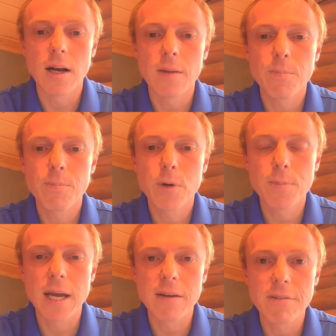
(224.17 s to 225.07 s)
per
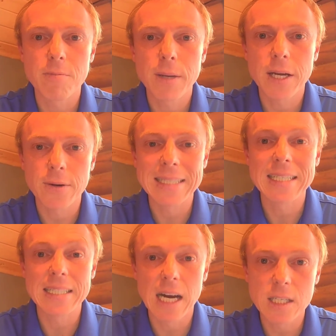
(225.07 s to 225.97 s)
benefit period
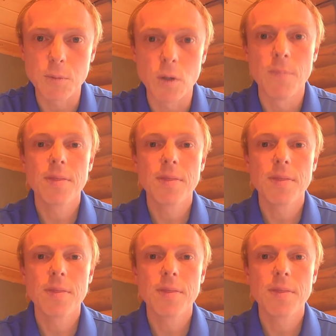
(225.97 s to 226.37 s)
deductible.